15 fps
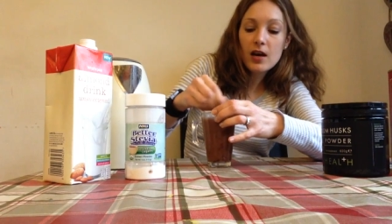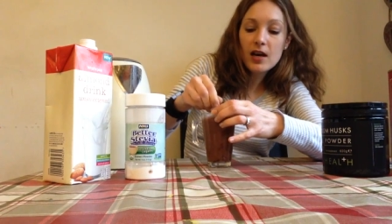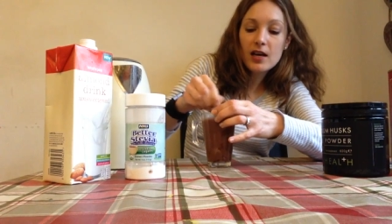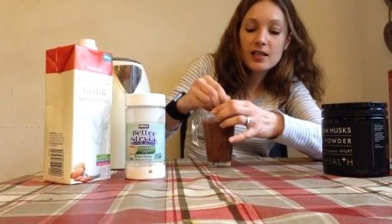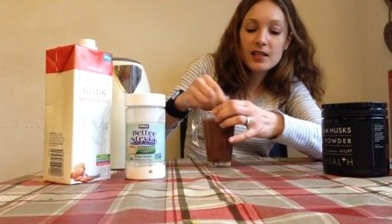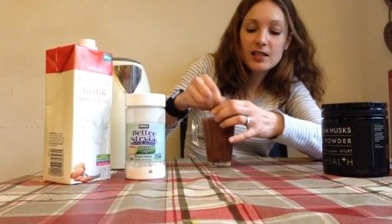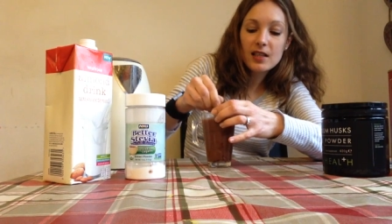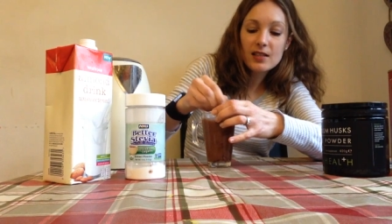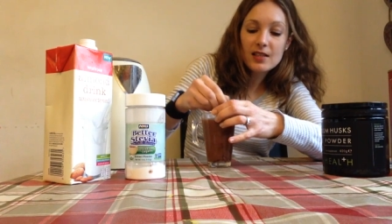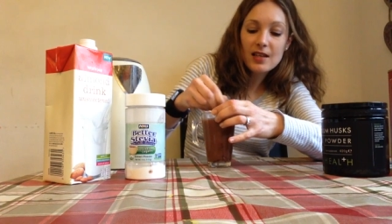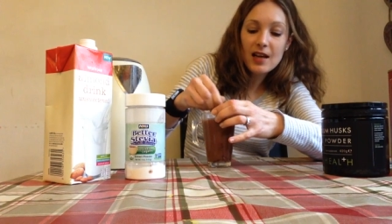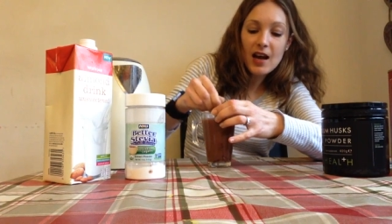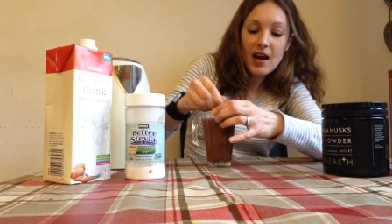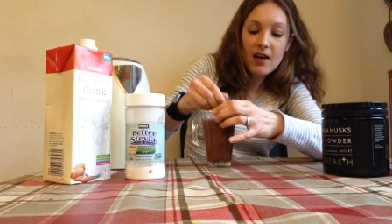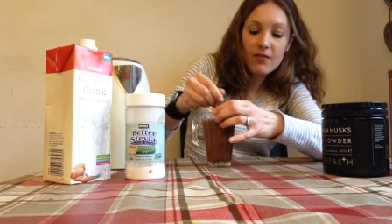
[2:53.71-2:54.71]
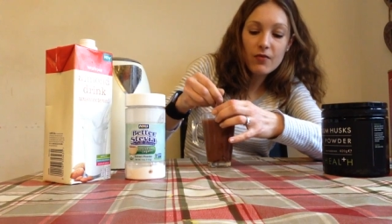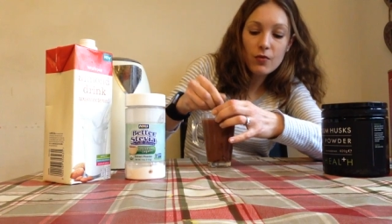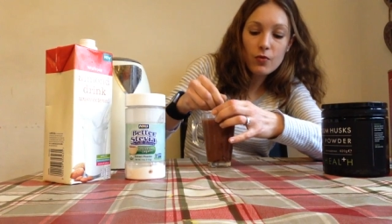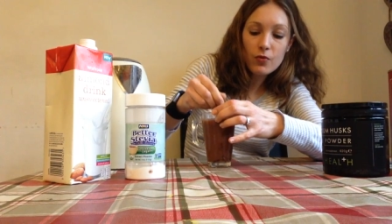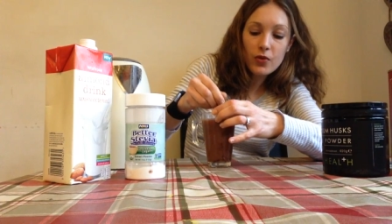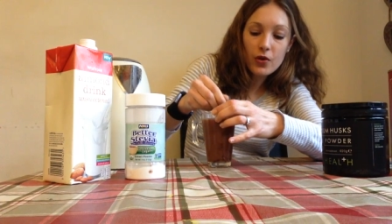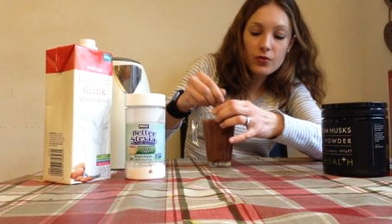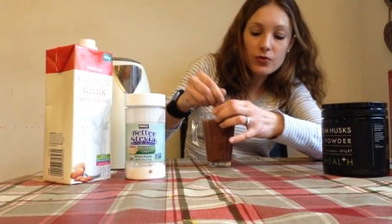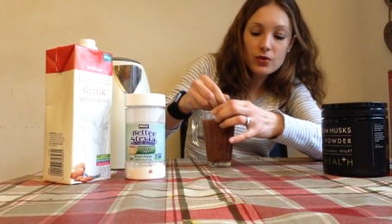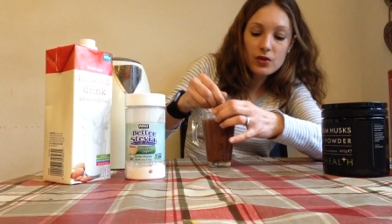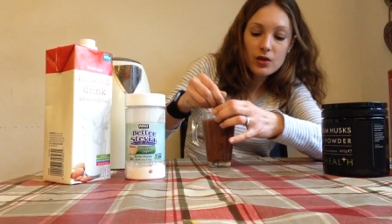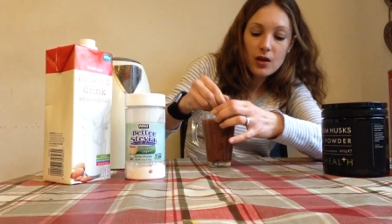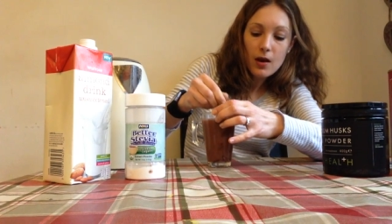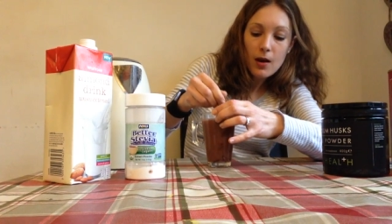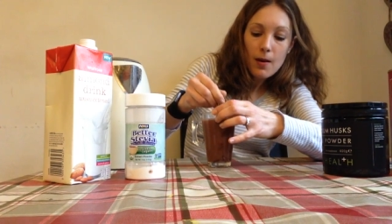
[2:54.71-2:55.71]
is because it doesn't have all those